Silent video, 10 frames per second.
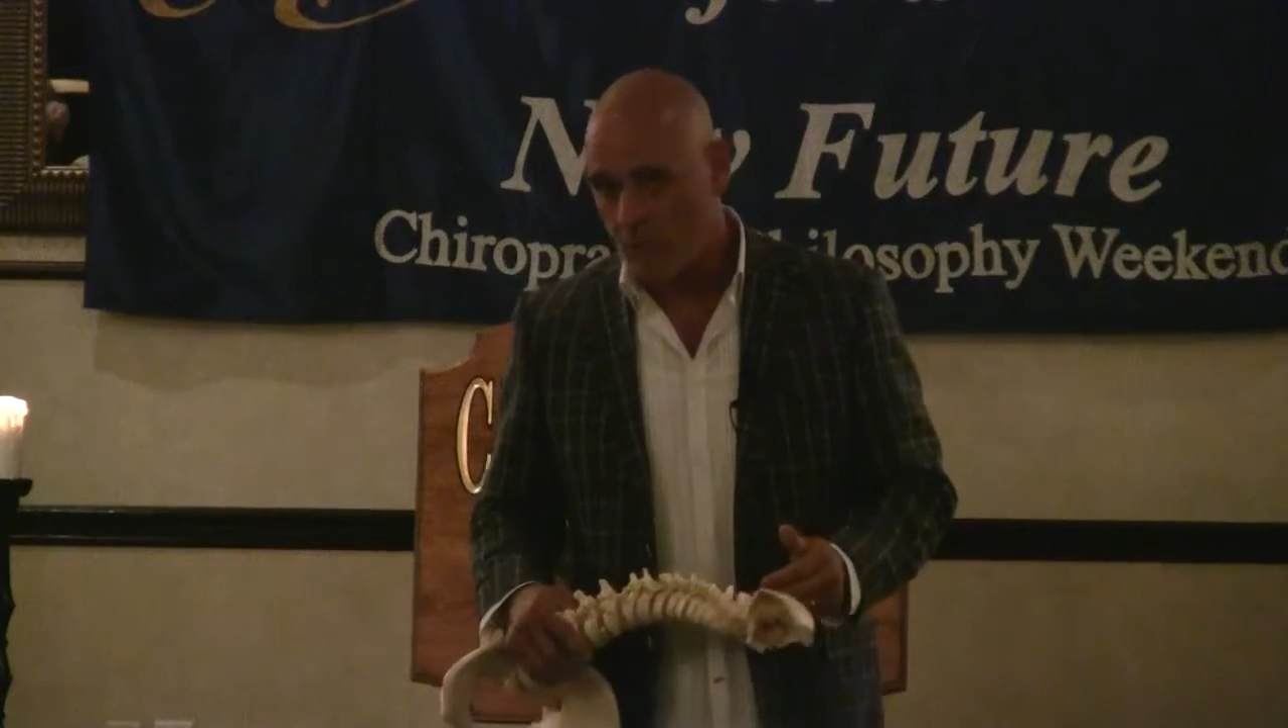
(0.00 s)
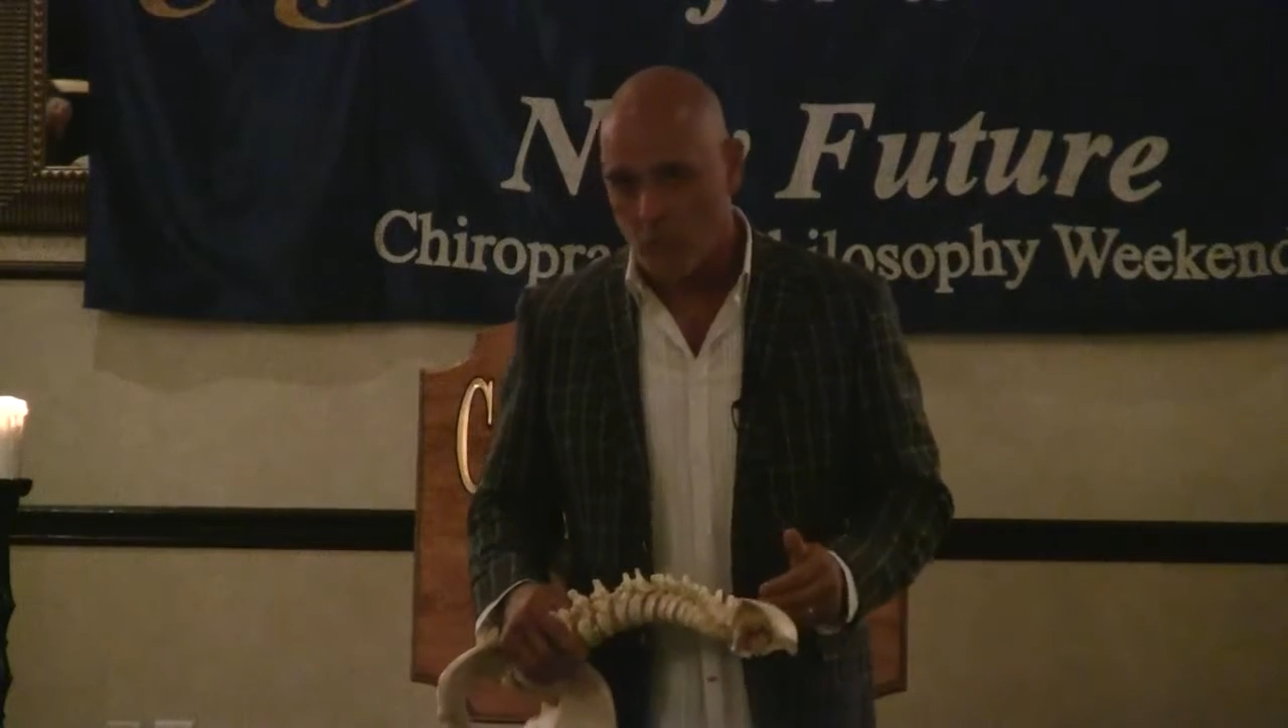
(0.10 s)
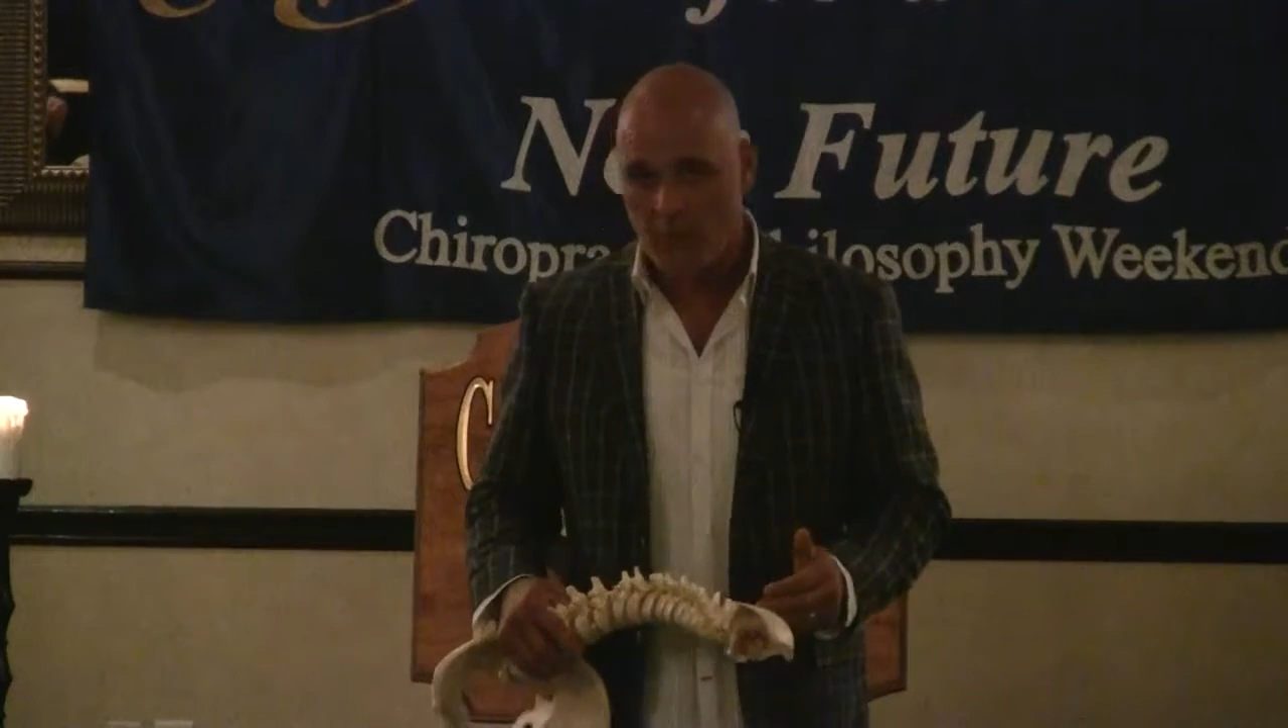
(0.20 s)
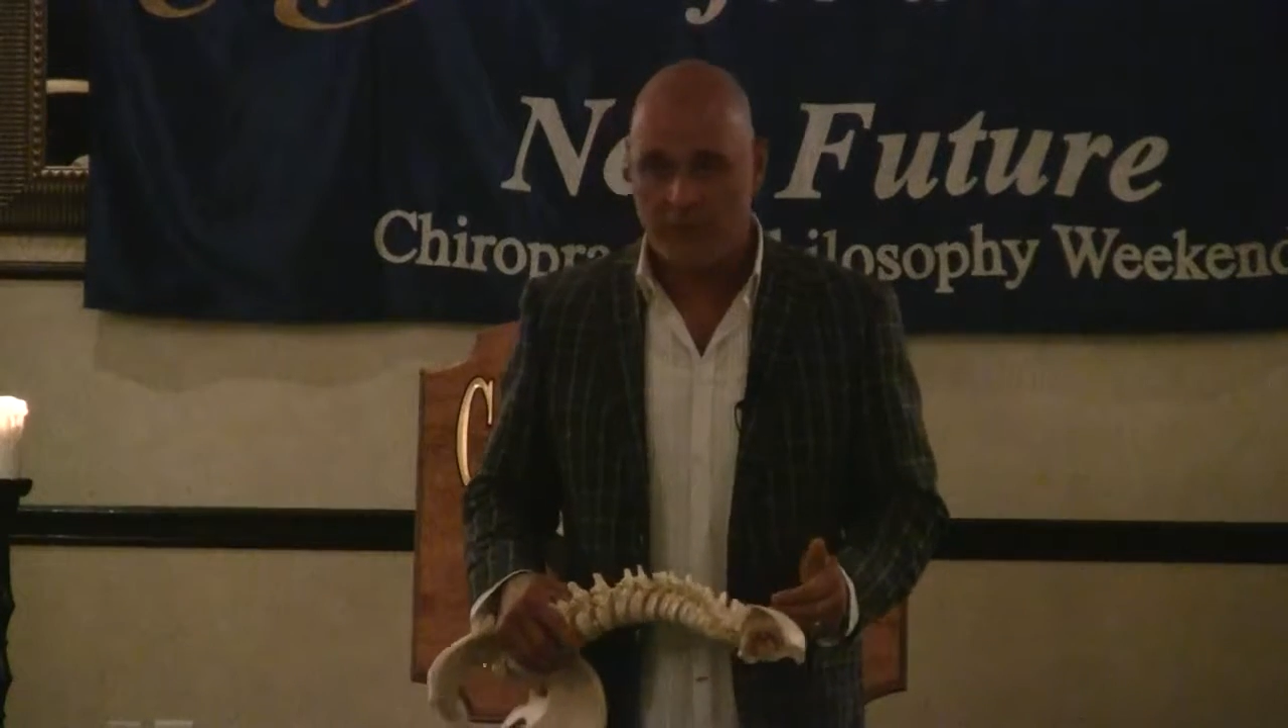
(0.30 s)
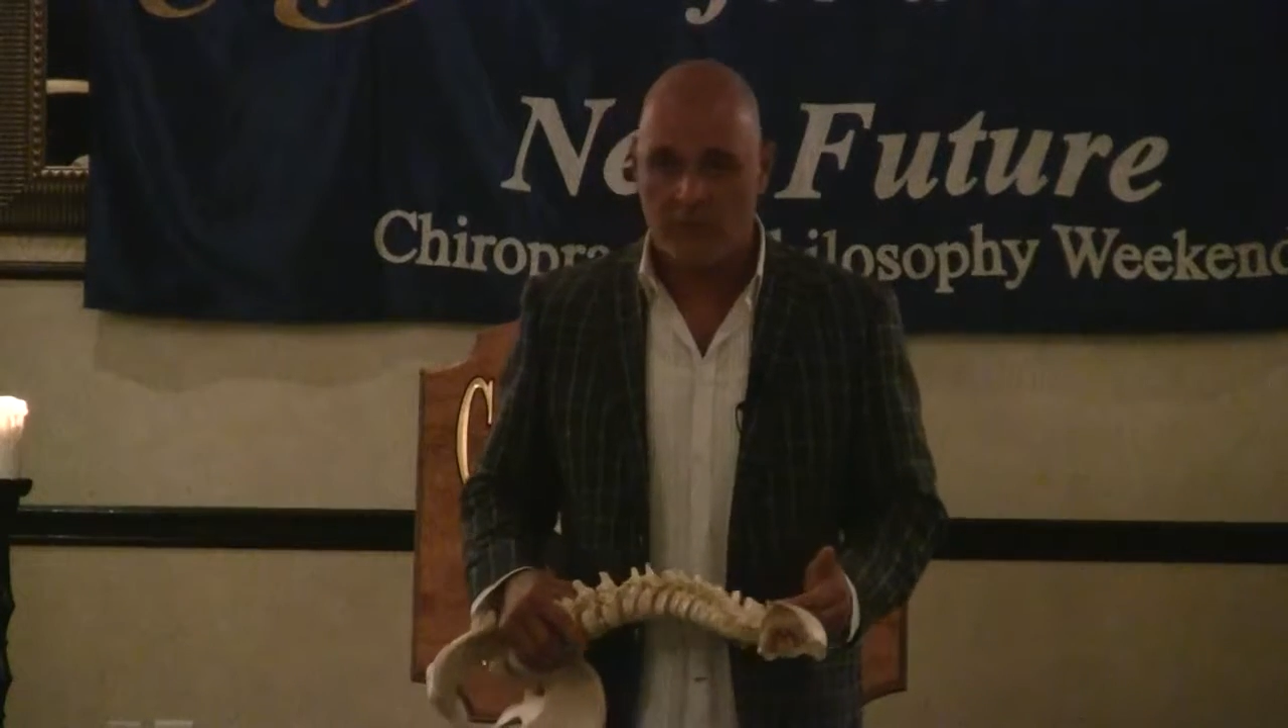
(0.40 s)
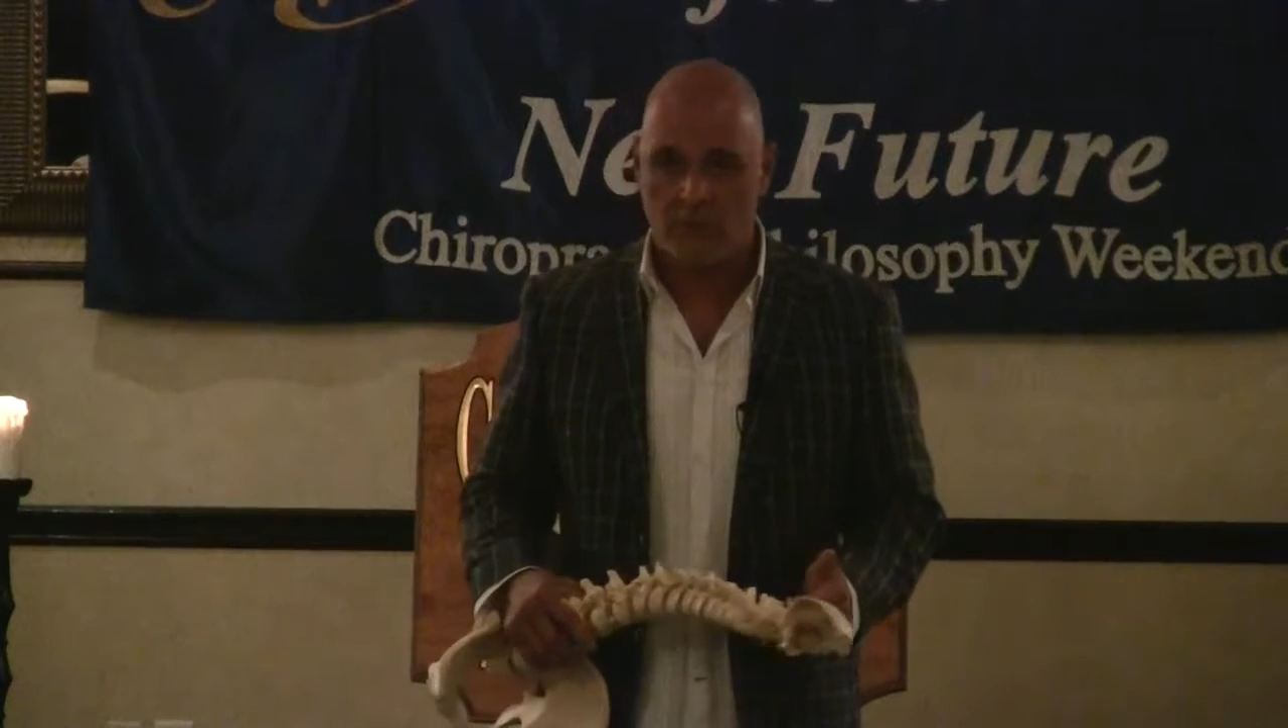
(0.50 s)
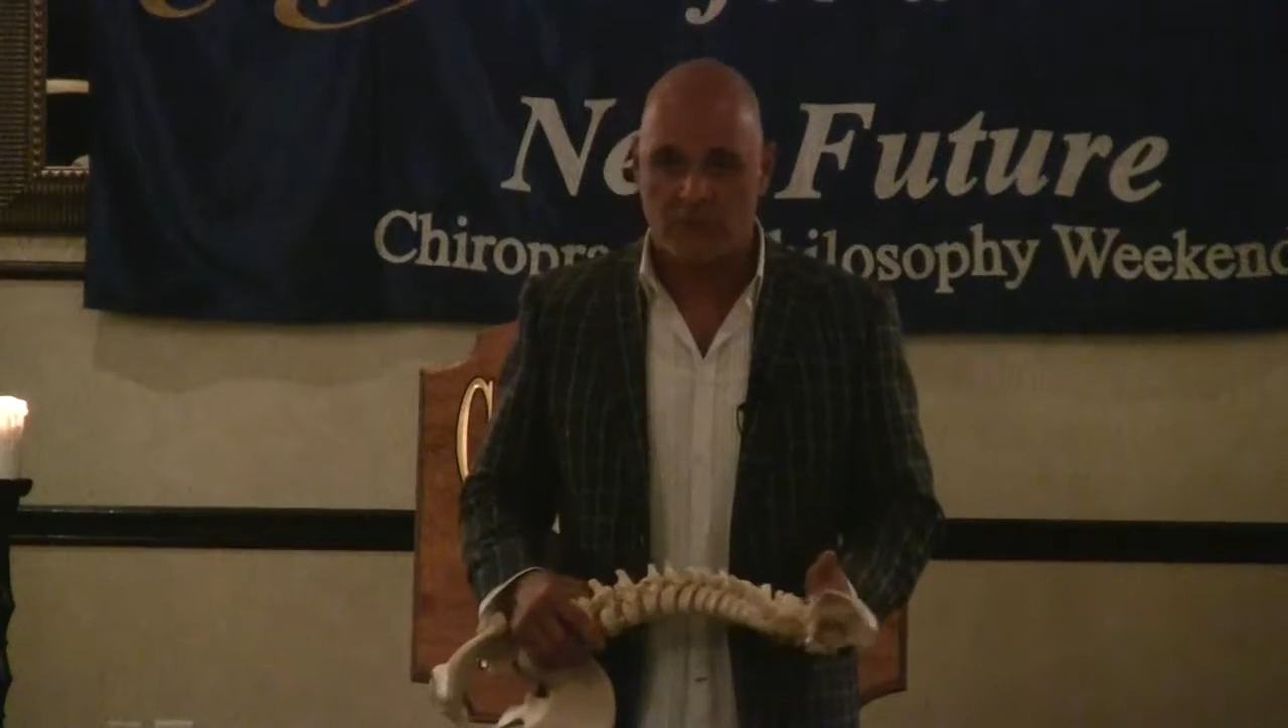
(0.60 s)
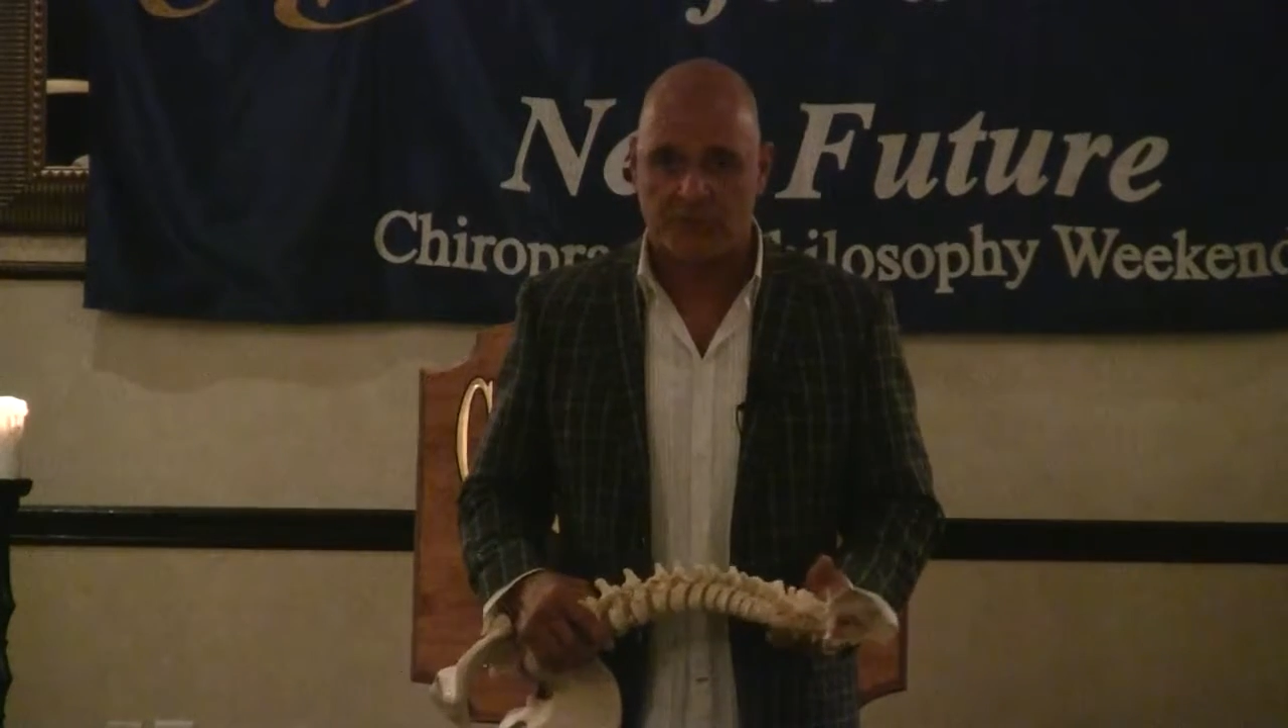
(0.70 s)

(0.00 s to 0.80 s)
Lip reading: What can you